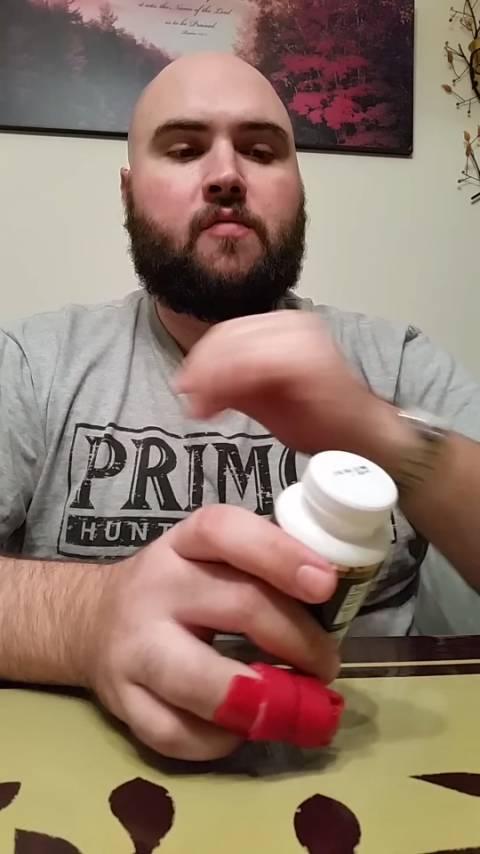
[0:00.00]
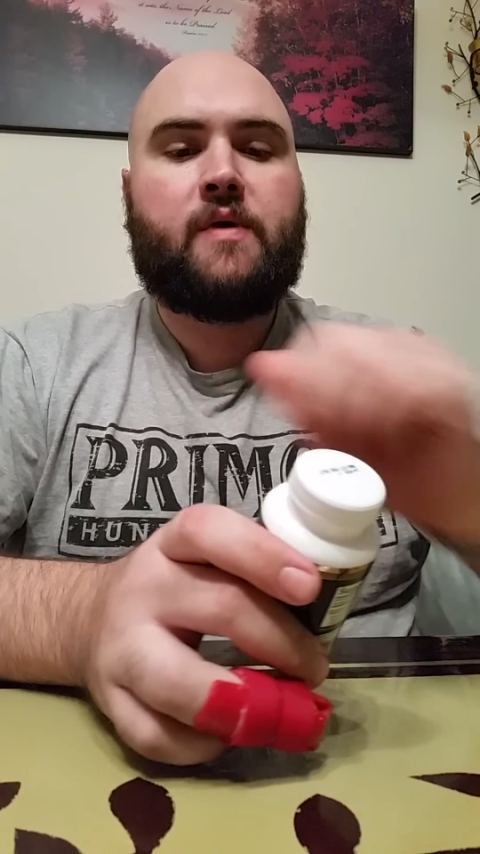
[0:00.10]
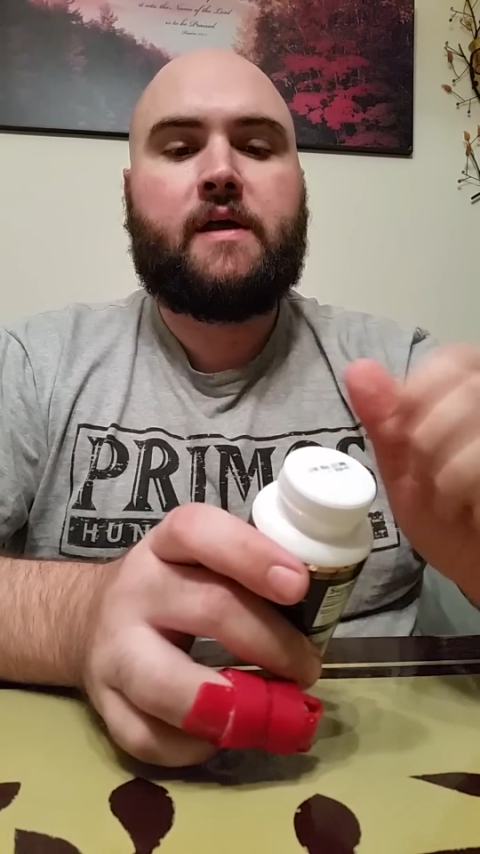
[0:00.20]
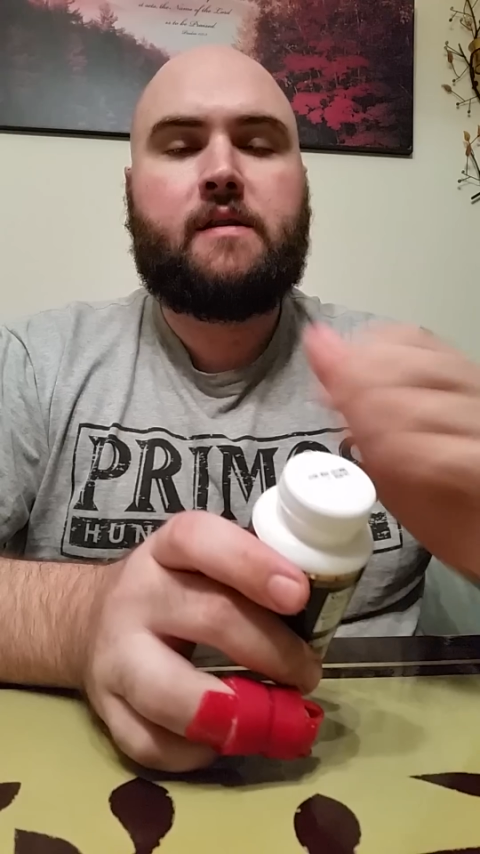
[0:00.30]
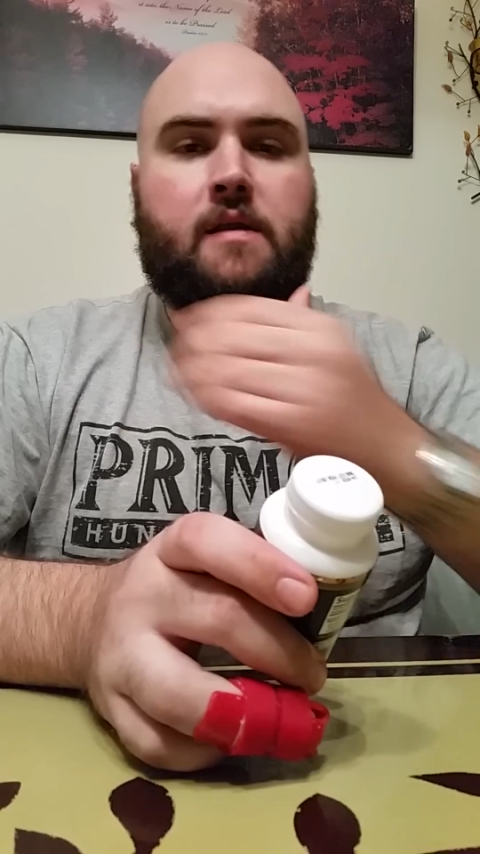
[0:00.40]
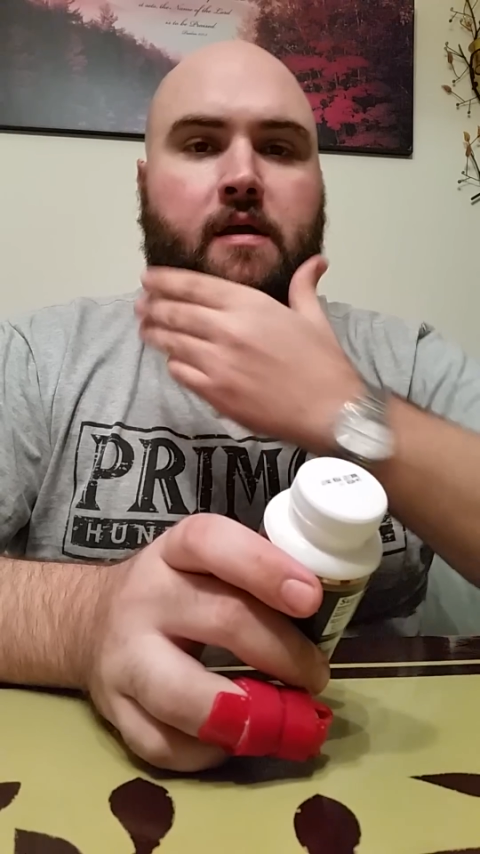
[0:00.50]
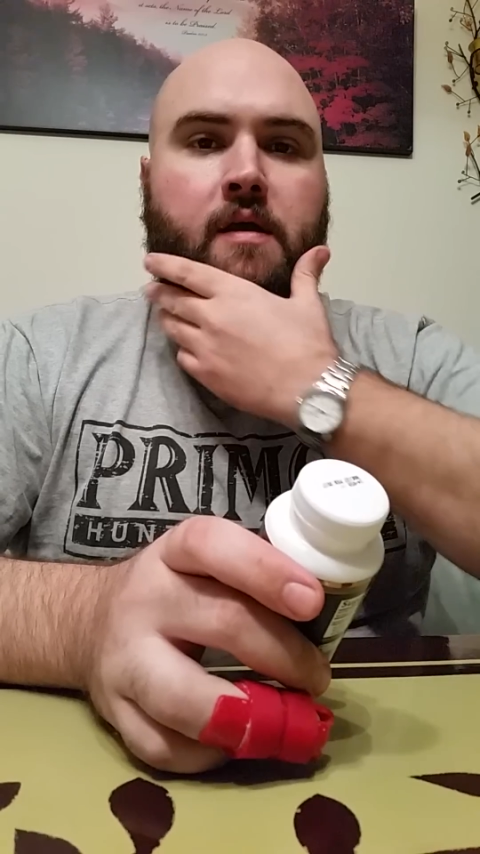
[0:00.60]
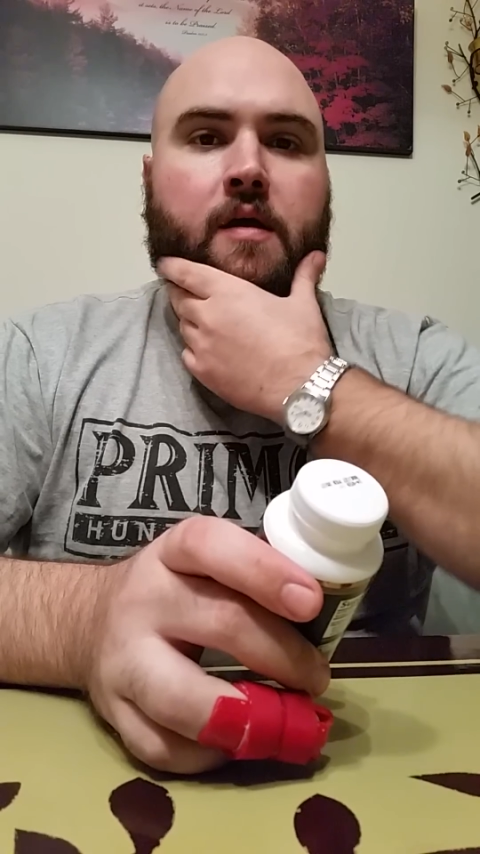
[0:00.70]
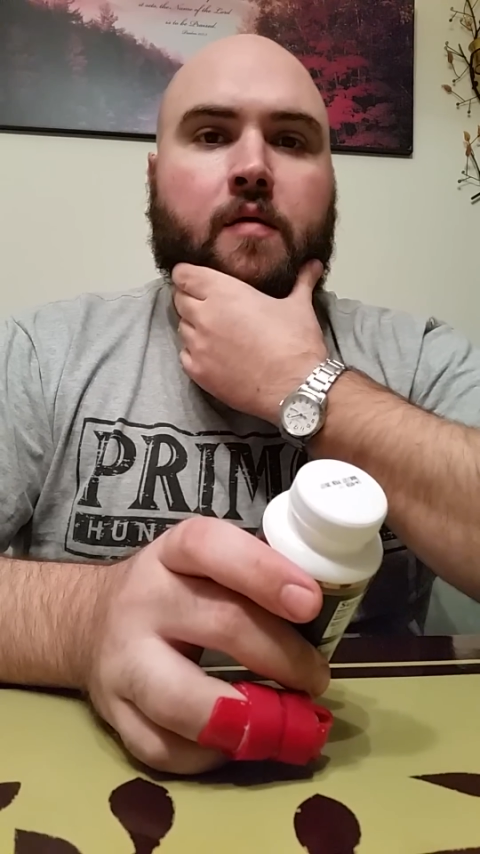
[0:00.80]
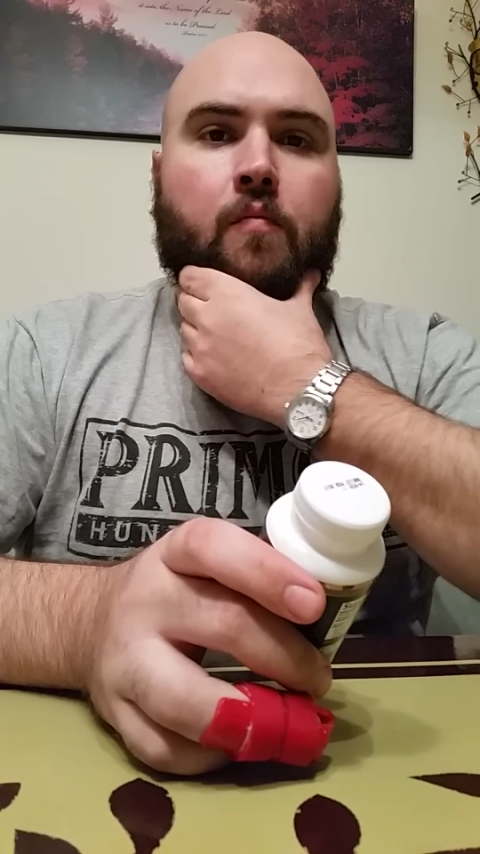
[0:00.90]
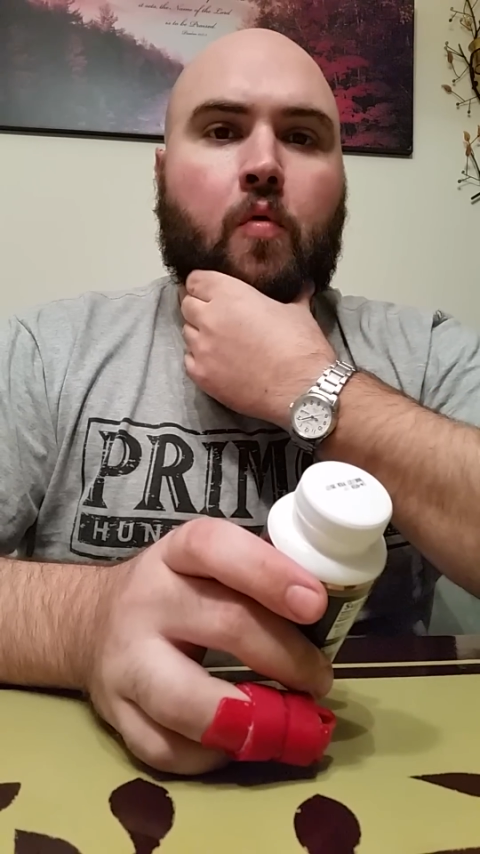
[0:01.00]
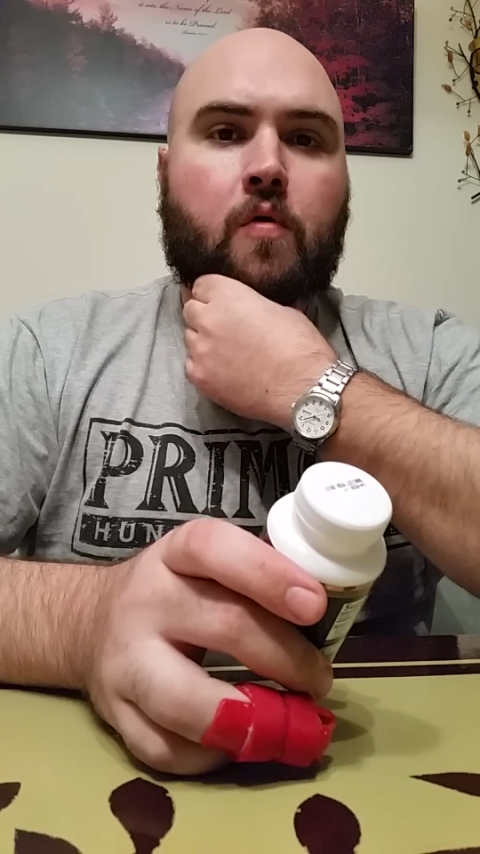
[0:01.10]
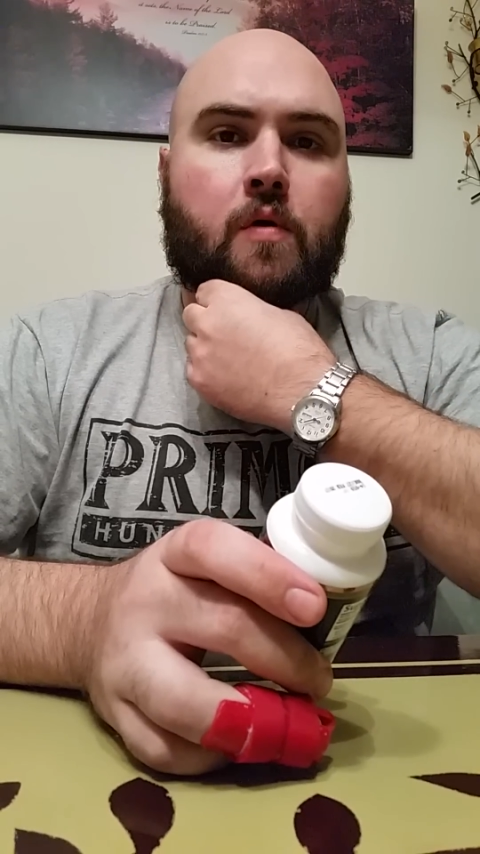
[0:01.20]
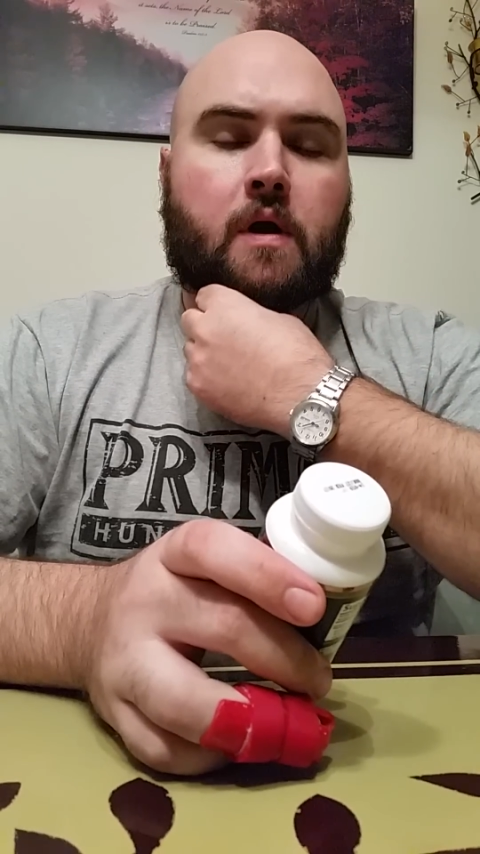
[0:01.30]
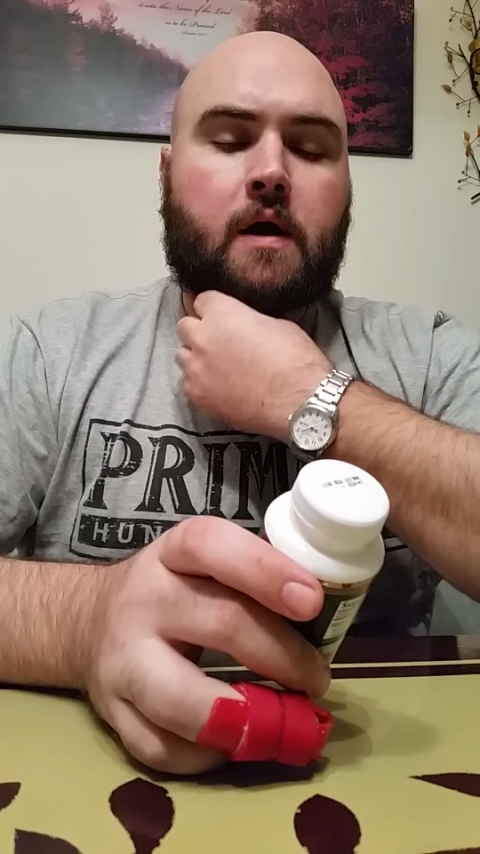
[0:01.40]
bit
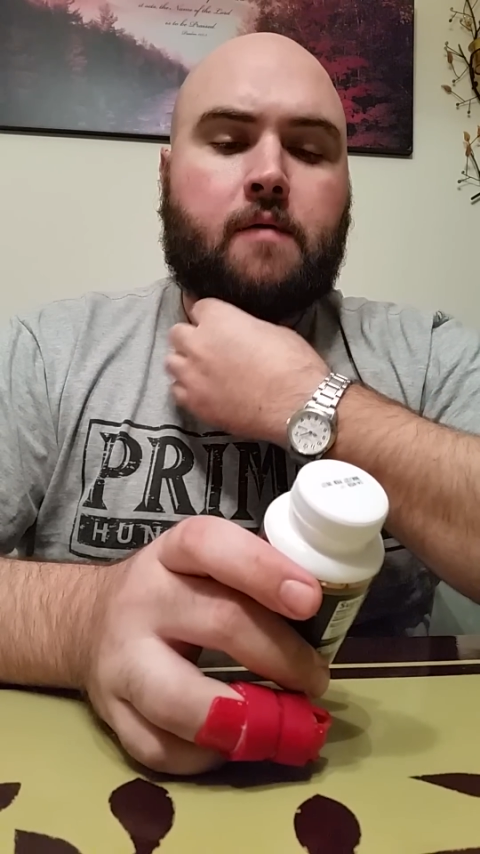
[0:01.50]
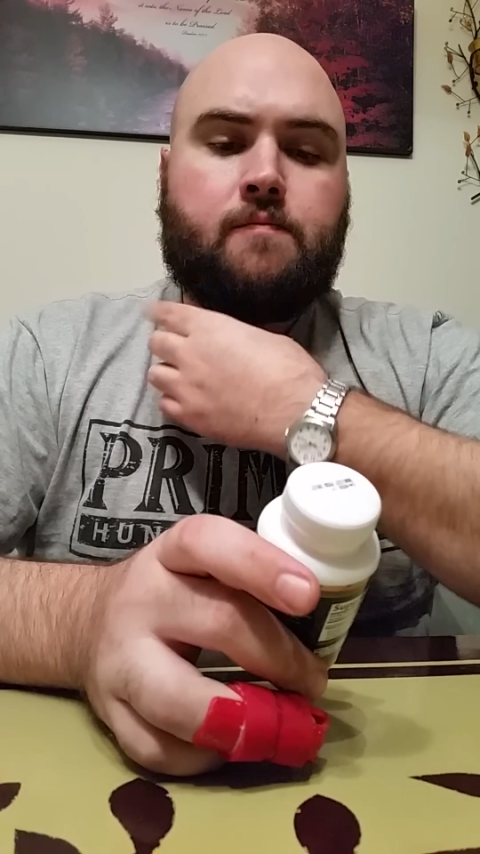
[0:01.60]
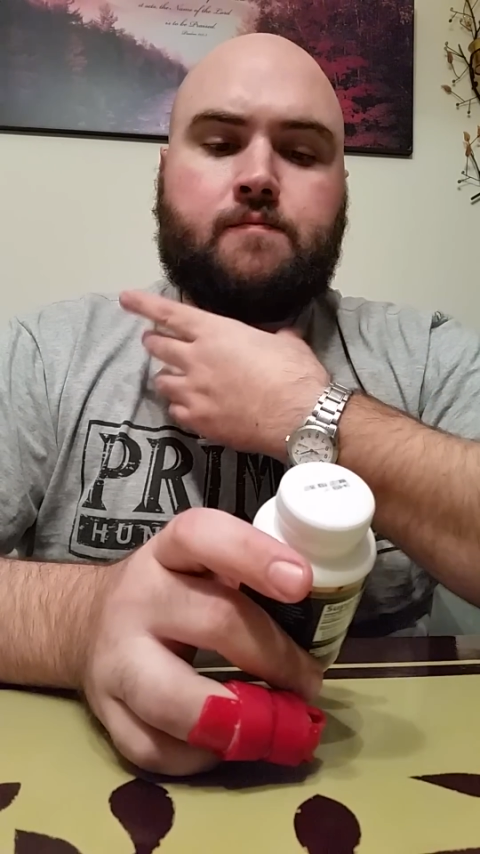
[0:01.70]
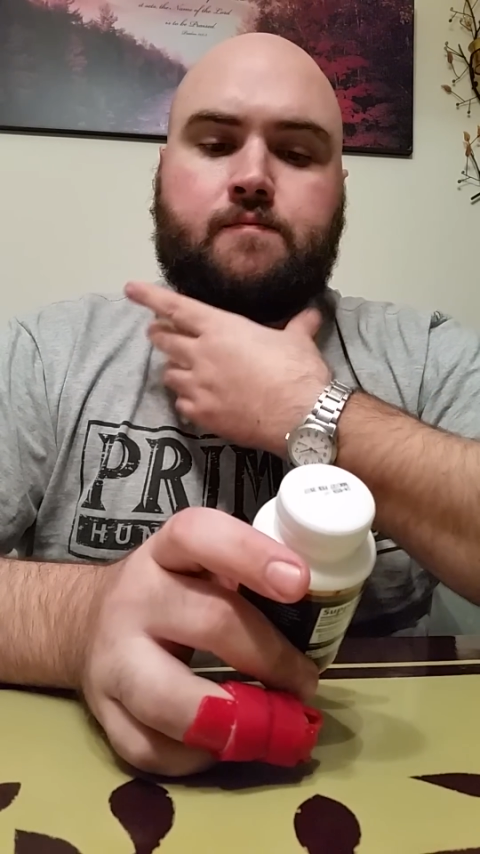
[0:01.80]
more